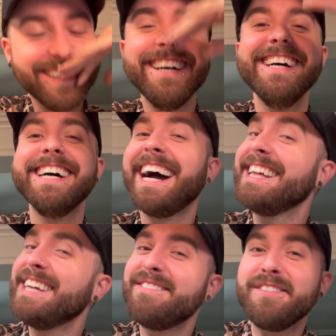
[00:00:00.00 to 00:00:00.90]
I
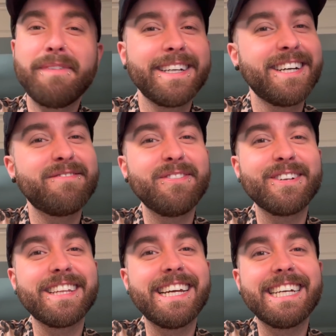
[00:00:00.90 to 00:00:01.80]
love to bite off
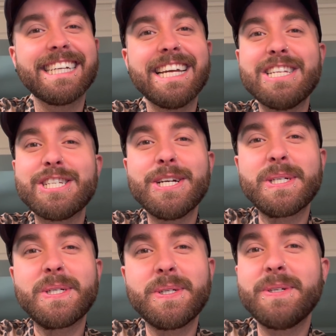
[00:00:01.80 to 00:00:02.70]
more than I can
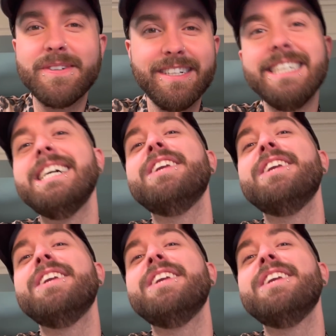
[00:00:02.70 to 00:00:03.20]
chew.